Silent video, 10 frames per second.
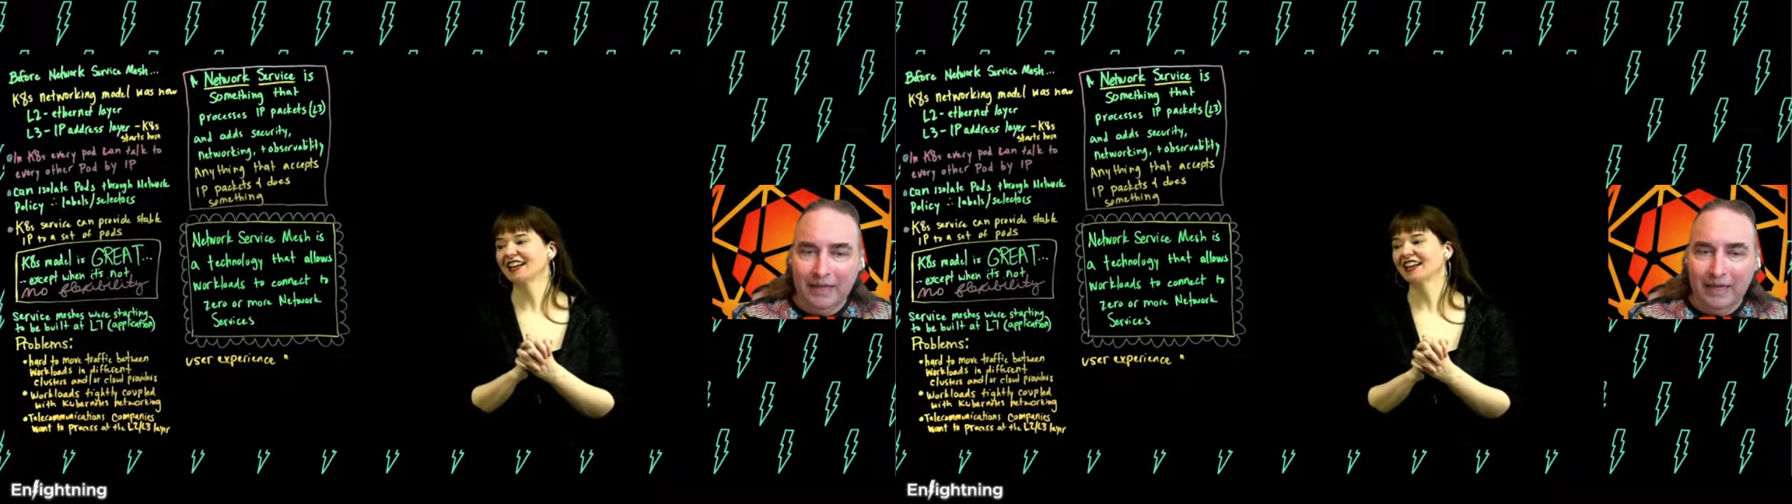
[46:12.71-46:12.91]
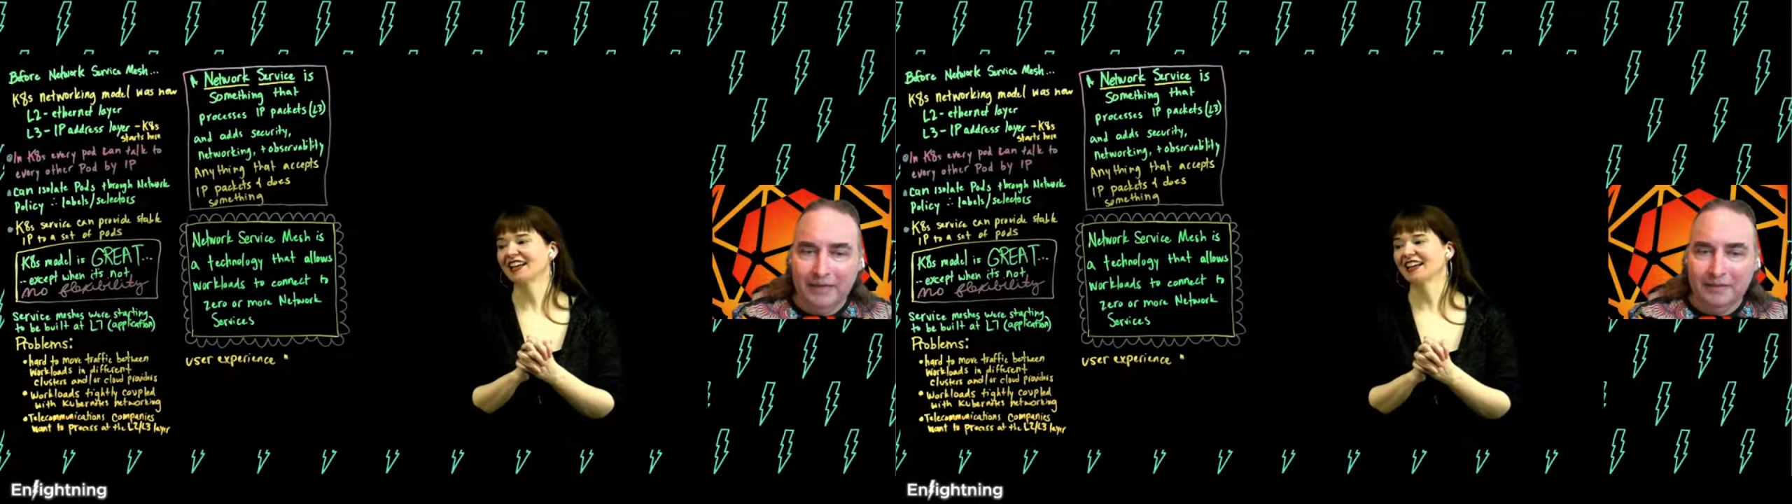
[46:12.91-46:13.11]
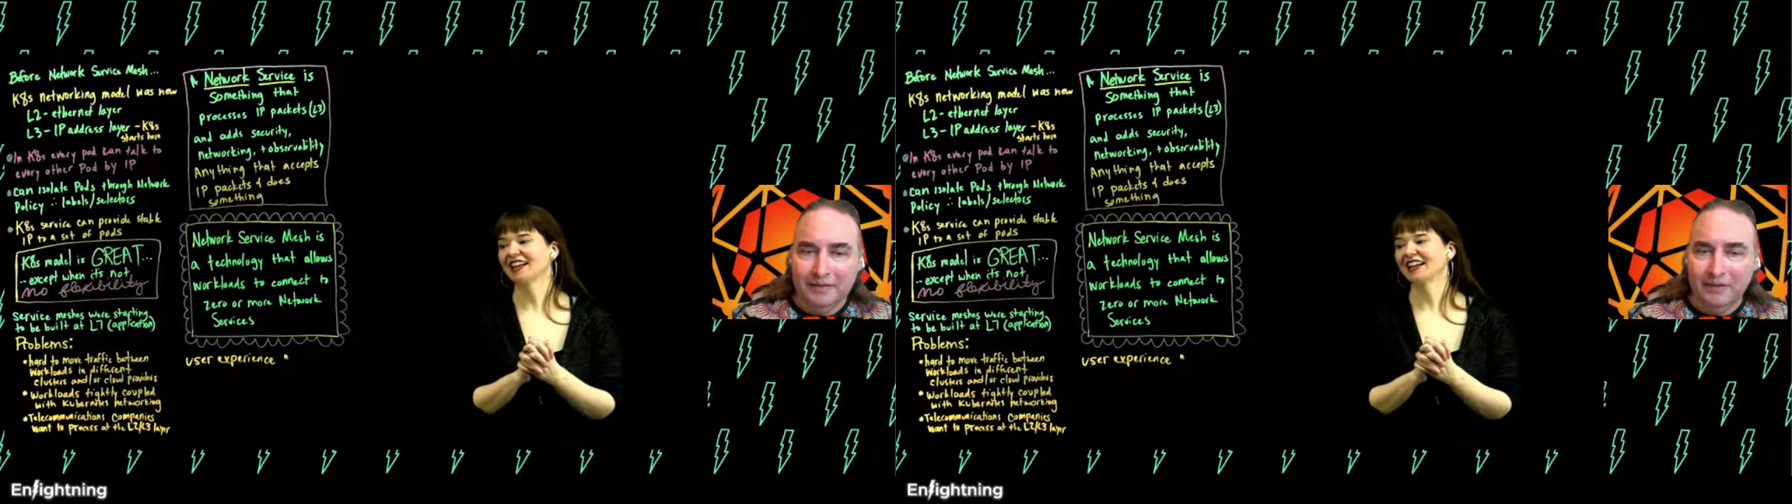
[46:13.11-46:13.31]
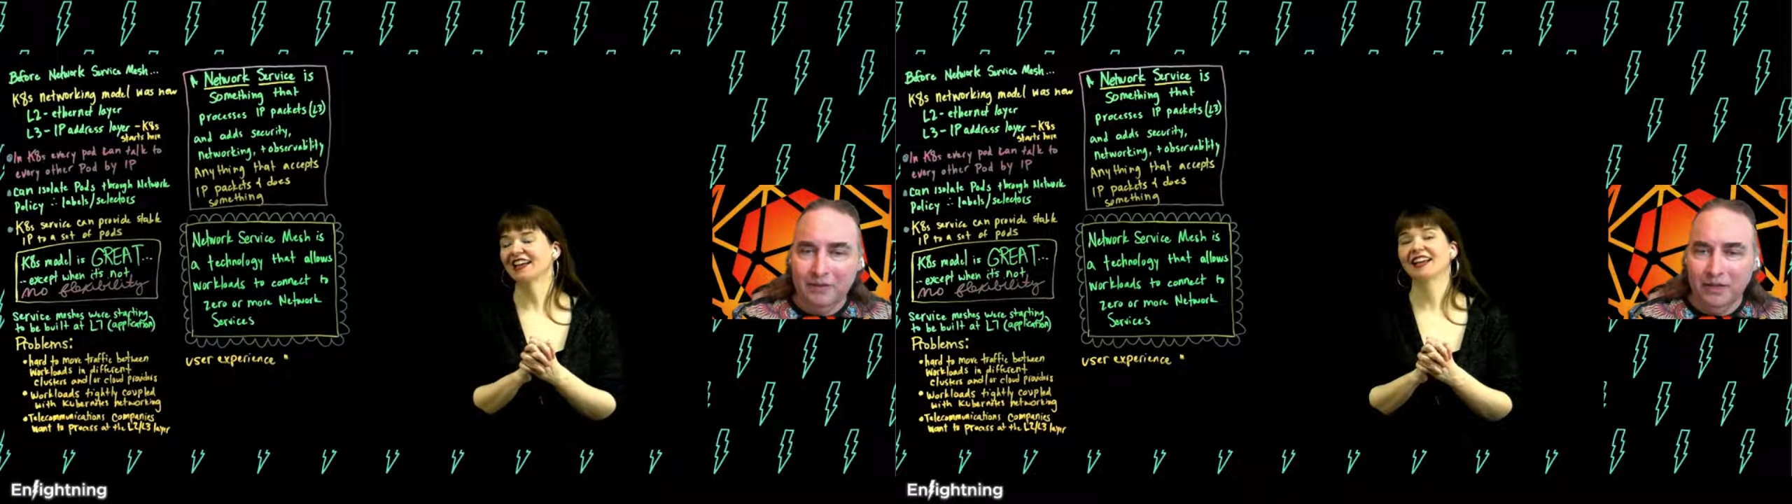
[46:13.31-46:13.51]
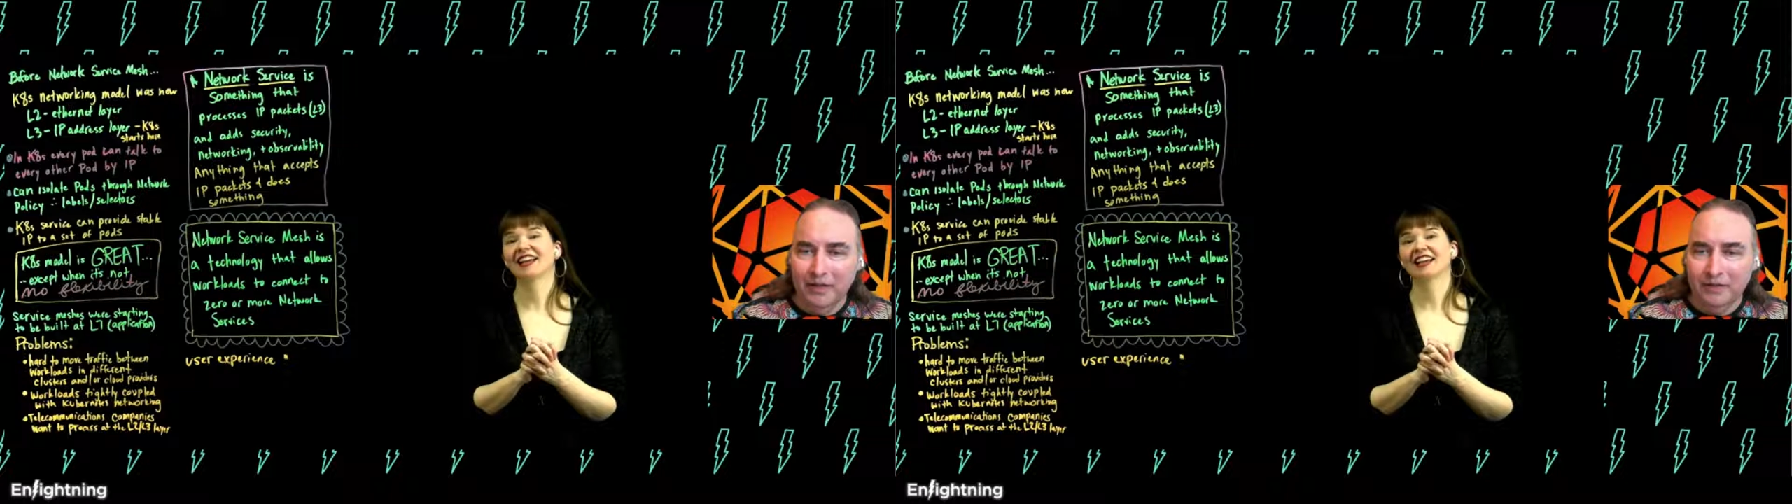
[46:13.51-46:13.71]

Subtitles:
added a single line